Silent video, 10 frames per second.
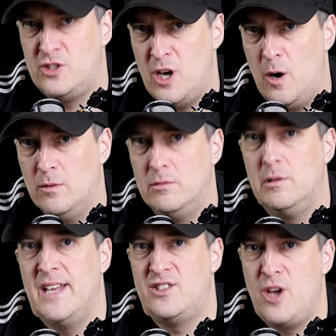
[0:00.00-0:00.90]
So,
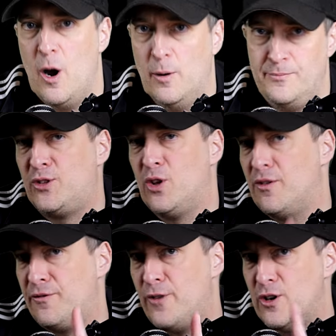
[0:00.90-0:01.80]
let's go. So
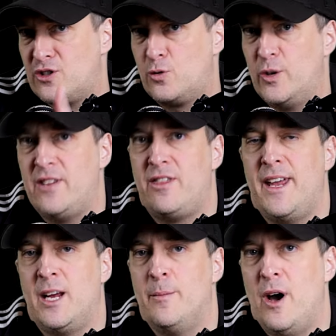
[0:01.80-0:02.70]
the first great
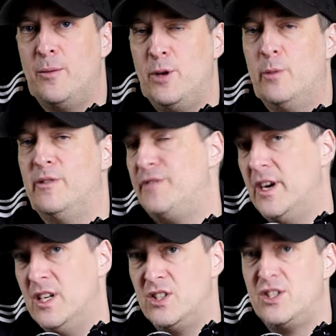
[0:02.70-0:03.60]
thing about Boba
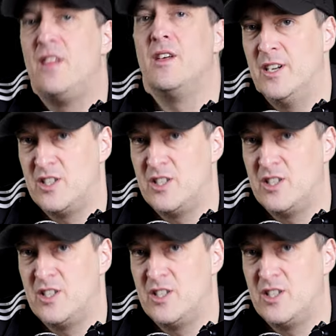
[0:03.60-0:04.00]
Fett is the